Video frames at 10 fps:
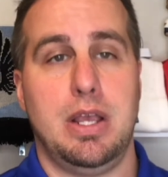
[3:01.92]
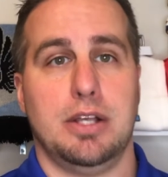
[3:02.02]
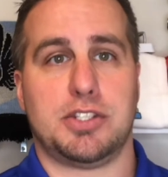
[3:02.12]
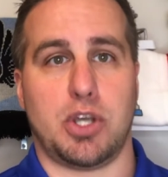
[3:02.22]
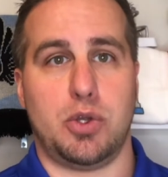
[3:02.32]

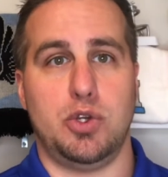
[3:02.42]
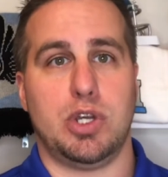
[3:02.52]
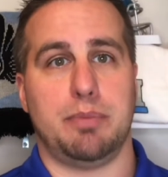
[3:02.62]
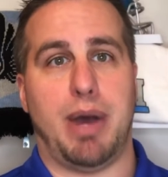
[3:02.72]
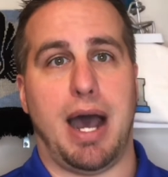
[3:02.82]
So you
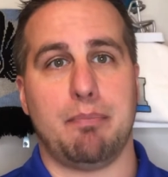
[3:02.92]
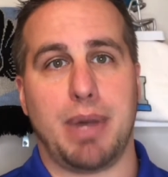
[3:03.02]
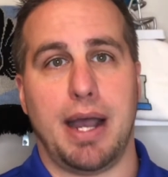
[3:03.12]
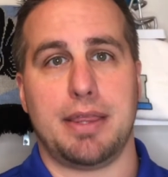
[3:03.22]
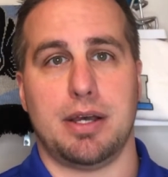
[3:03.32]
could pop
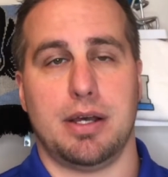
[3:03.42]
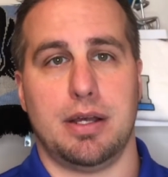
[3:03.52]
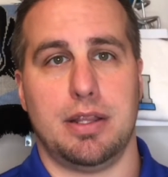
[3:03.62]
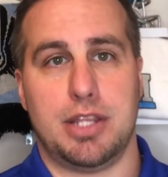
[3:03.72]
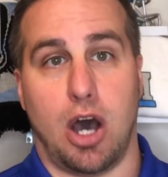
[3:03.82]
by
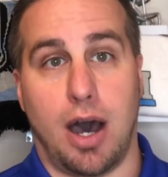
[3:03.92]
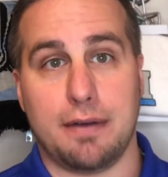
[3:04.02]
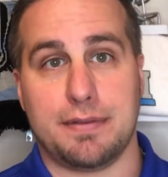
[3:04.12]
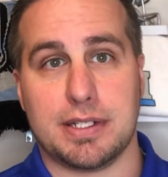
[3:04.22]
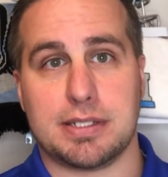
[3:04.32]
the, the
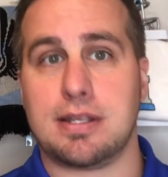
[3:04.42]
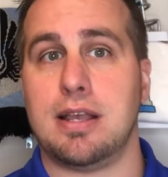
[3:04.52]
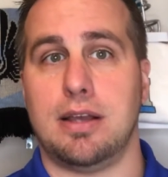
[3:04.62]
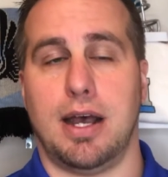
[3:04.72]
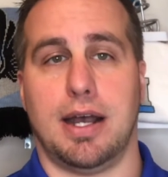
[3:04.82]
office,
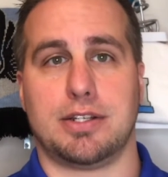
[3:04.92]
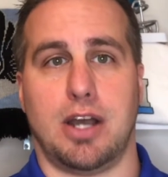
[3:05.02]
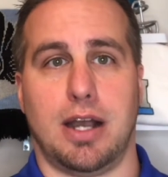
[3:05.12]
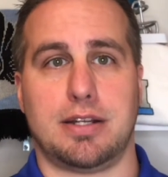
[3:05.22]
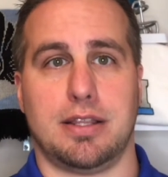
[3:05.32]
uh,
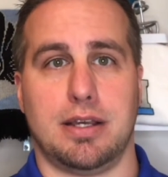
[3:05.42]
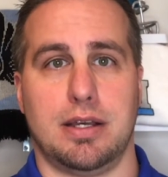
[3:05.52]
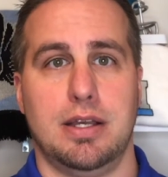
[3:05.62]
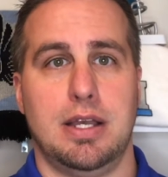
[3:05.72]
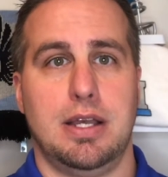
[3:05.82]
talk to
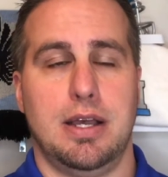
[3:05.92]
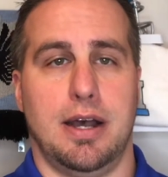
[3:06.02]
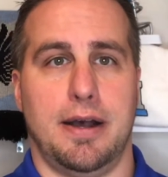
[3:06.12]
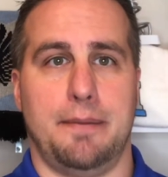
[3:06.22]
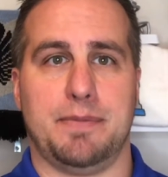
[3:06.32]
the,
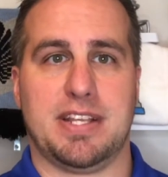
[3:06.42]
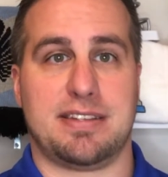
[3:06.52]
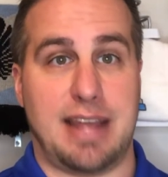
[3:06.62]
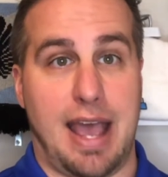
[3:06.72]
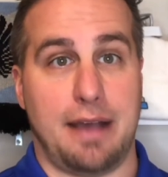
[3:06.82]
um, the
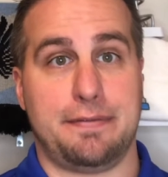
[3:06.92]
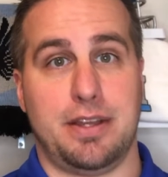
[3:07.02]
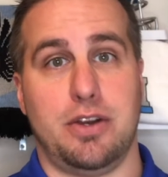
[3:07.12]
staff there.